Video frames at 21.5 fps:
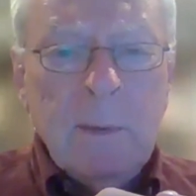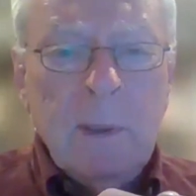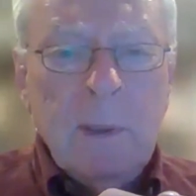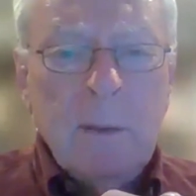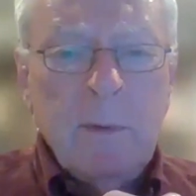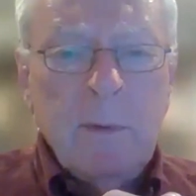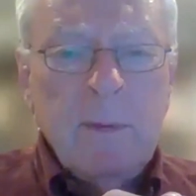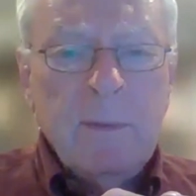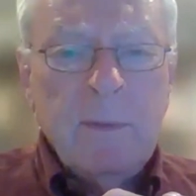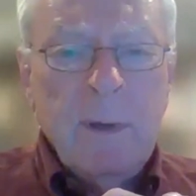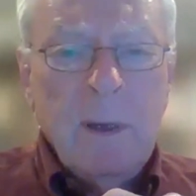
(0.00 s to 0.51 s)

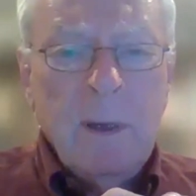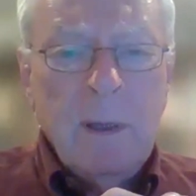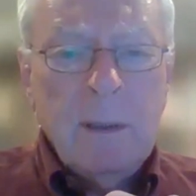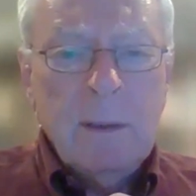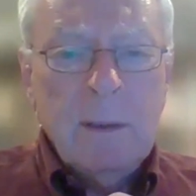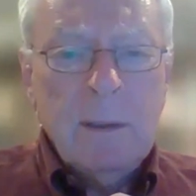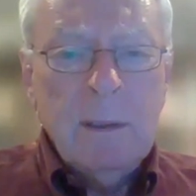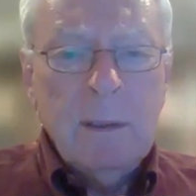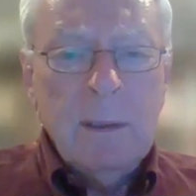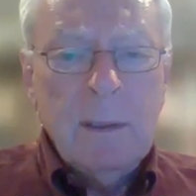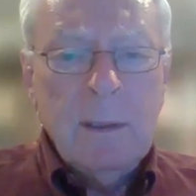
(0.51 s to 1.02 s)
We've
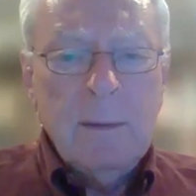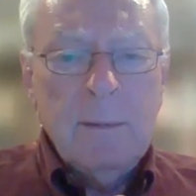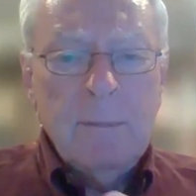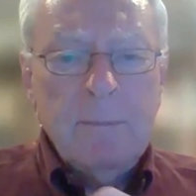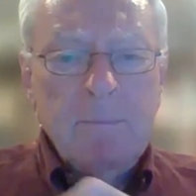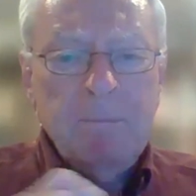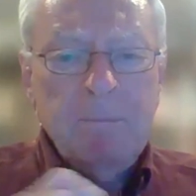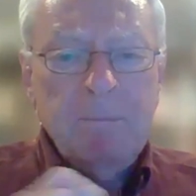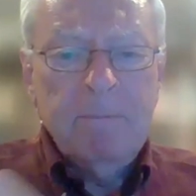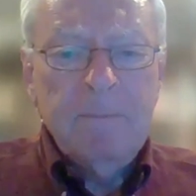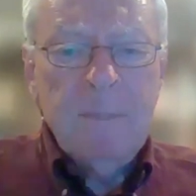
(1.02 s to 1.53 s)
got
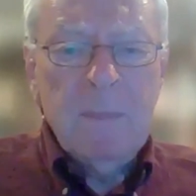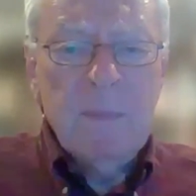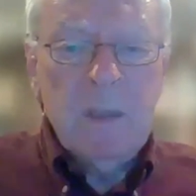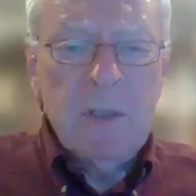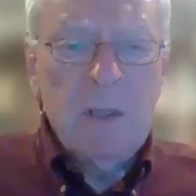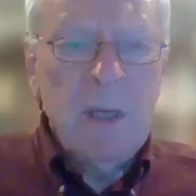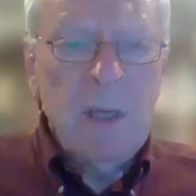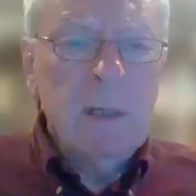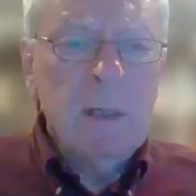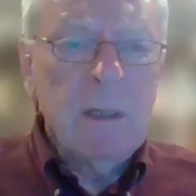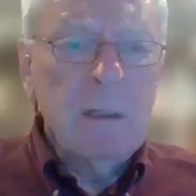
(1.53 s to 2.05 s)

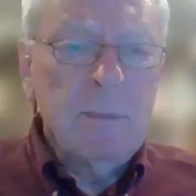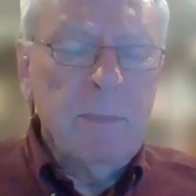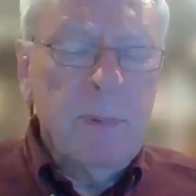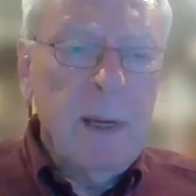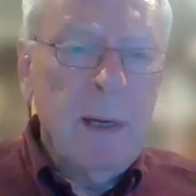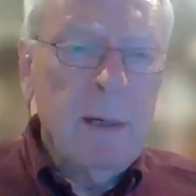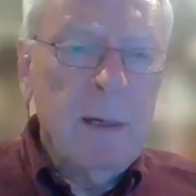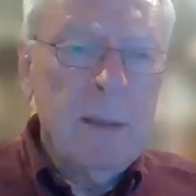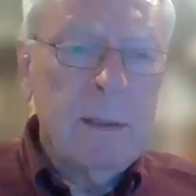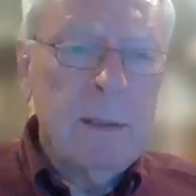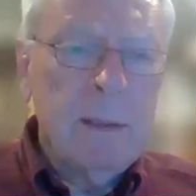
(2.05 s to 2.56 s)
gender
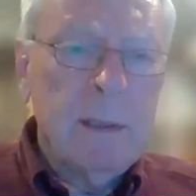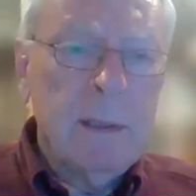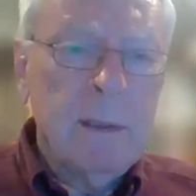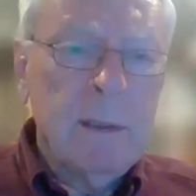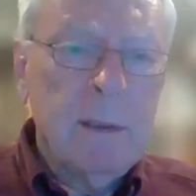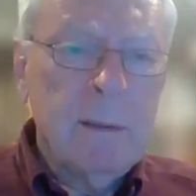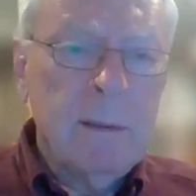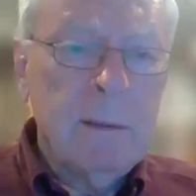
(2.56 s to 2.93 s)
parity